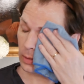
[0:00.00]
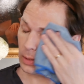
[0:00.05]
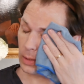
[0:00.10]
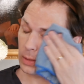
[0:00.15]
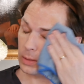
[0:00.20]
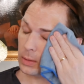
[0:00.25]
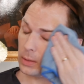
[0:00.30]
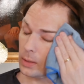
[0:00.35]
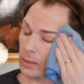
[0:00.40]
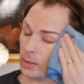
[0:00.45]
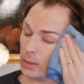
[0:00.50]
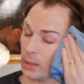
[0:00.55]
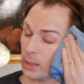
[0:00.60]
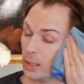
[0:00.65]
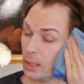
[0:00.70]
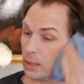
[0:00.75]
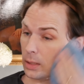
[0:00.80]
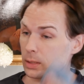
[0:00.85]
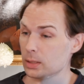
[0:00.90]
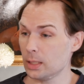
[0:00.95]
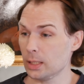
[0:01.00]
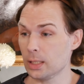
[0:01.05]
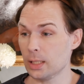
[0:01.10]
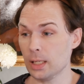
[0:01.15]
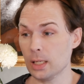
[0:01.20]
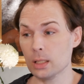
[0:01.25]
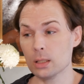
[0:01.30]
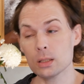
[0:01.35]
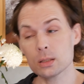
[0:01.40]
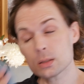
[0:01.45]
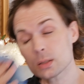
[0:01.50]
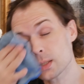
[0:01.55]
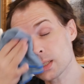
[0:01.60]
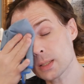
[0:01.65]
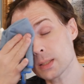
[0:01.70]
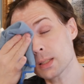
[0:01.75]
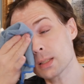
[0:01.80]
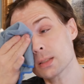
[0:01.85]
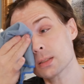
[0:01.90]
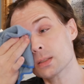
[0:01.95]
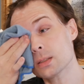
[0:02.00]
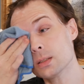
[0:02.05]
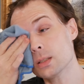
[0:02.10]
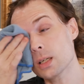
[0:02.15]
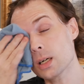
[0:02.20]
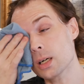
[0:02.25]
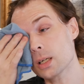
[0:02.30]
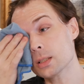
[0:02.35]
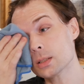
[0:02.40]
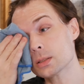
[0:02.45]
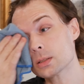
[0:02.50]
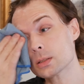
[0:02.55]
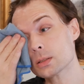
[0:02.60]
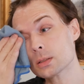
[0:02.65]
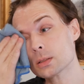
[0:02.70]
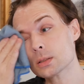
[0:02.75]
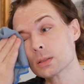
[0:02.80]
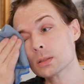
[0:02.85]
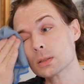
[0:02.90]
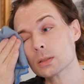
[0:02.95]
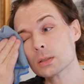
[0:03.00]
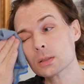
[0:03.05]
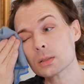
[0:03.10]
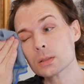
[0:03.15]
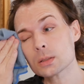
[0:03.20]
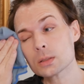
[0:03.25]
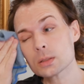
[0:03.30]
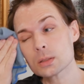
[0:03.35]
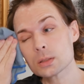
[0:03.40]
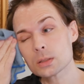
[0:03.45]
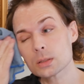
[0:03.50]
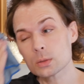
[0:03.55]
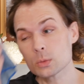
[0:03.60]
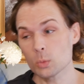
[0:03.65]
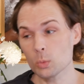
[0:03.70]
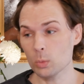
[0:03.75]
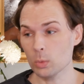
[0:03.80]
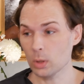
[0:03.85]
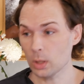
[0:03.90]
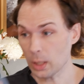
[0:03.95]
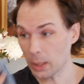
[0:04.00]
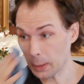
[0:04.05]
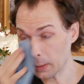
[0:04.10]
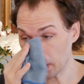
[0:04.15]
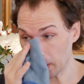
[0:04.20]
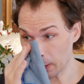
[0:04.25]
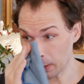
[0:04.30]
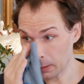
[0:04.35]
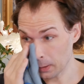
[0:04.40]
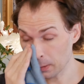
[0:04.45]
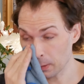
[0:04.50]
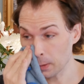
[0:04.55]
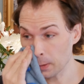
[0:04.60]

And just again, take care not to get into your eyes like that.